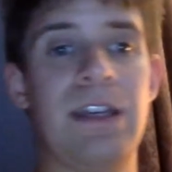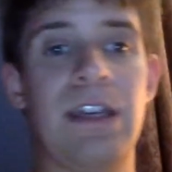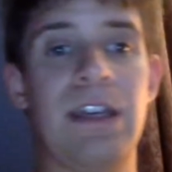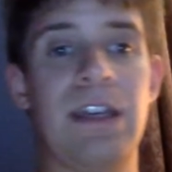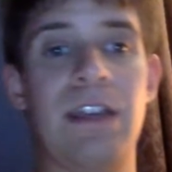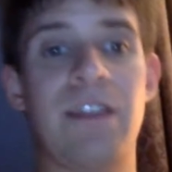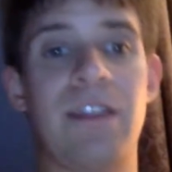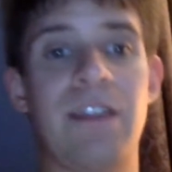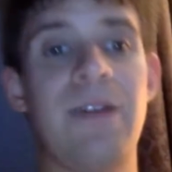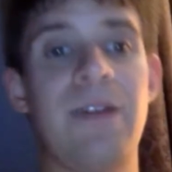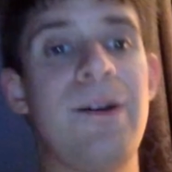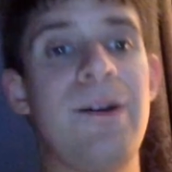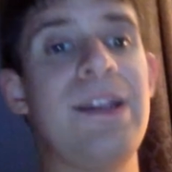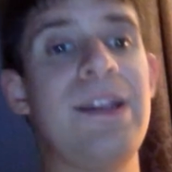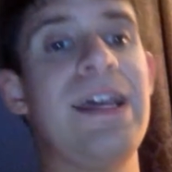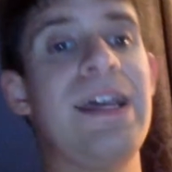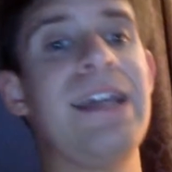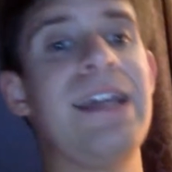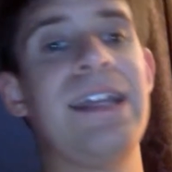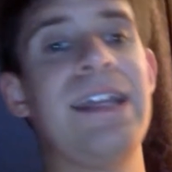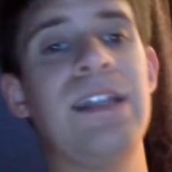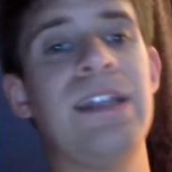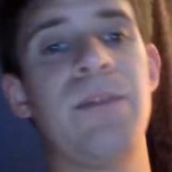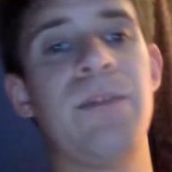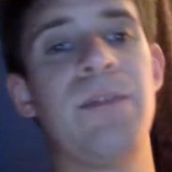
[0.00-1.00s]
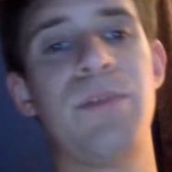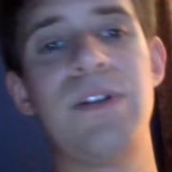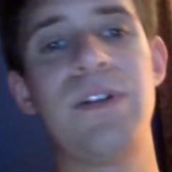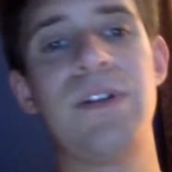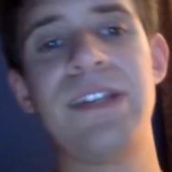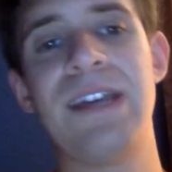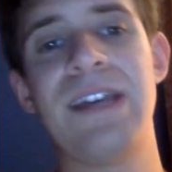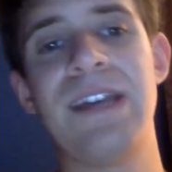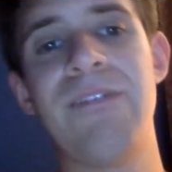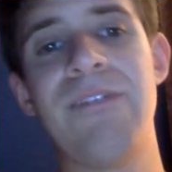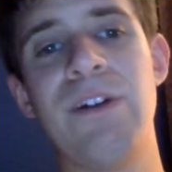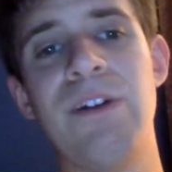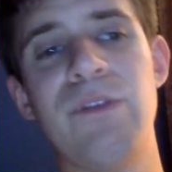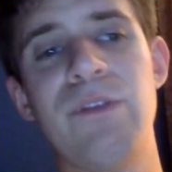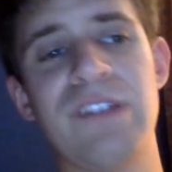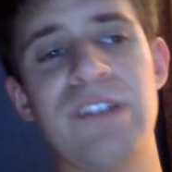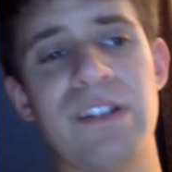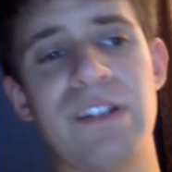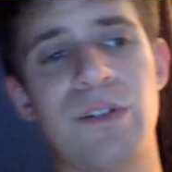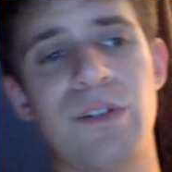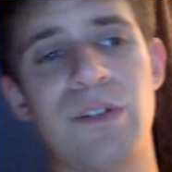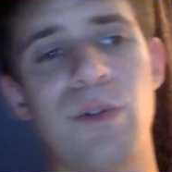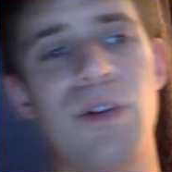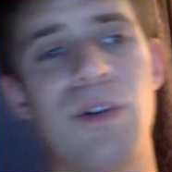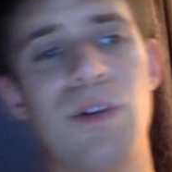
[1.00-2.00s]
Theory then ended up putting Kevin Owens in the
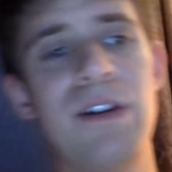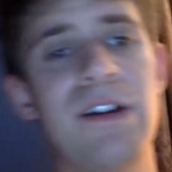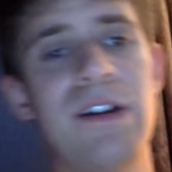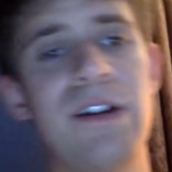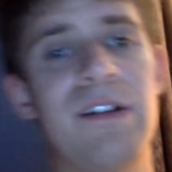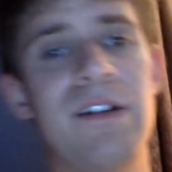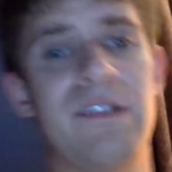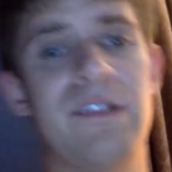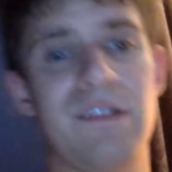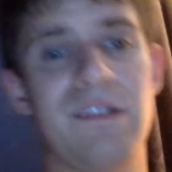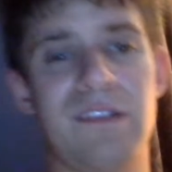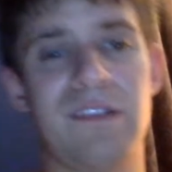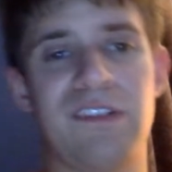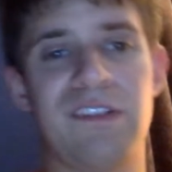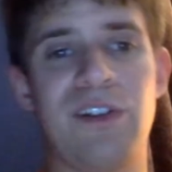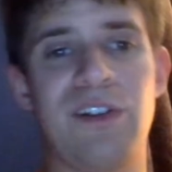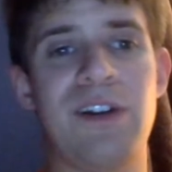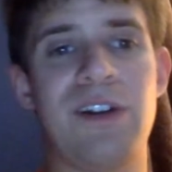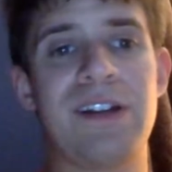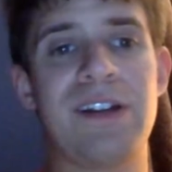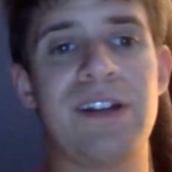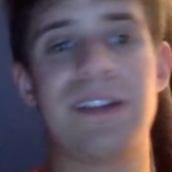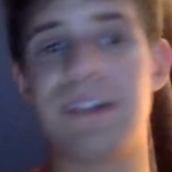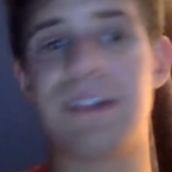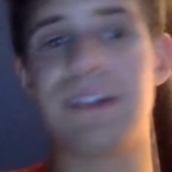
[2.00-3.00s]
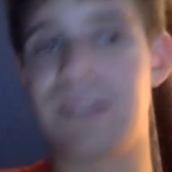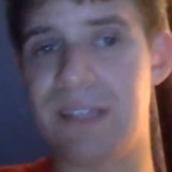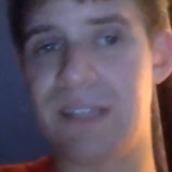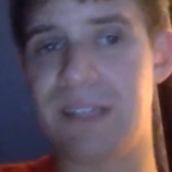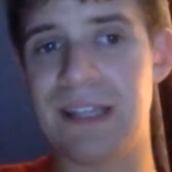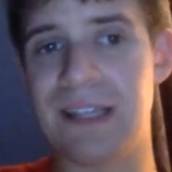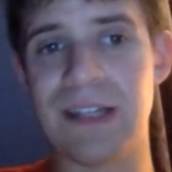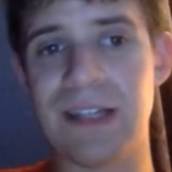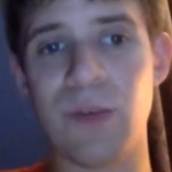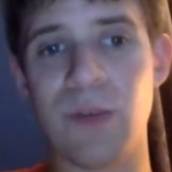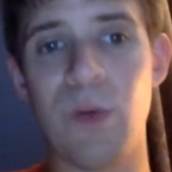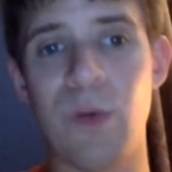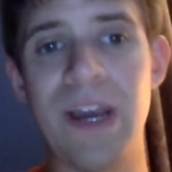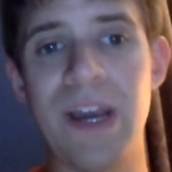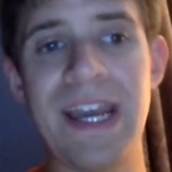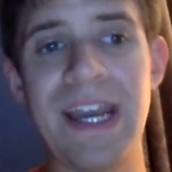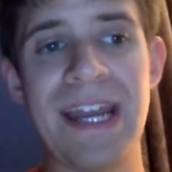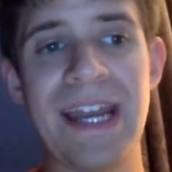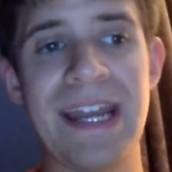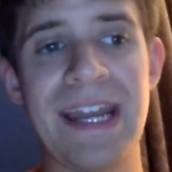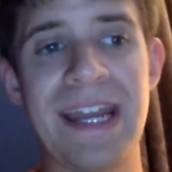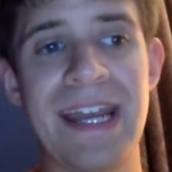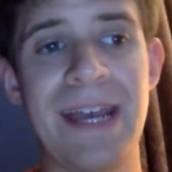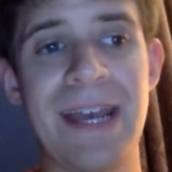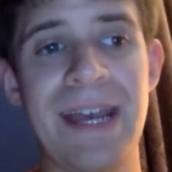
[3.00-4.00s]
corner, started kicking away at
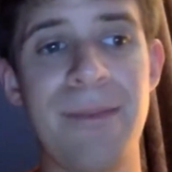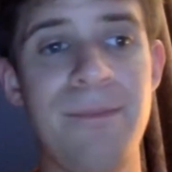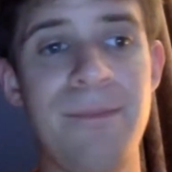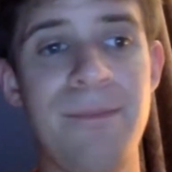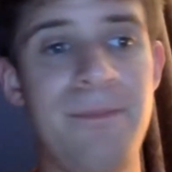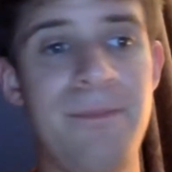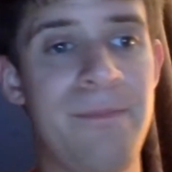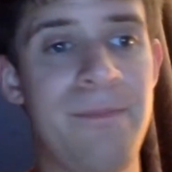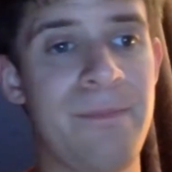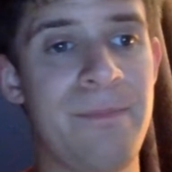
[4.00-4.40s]
him.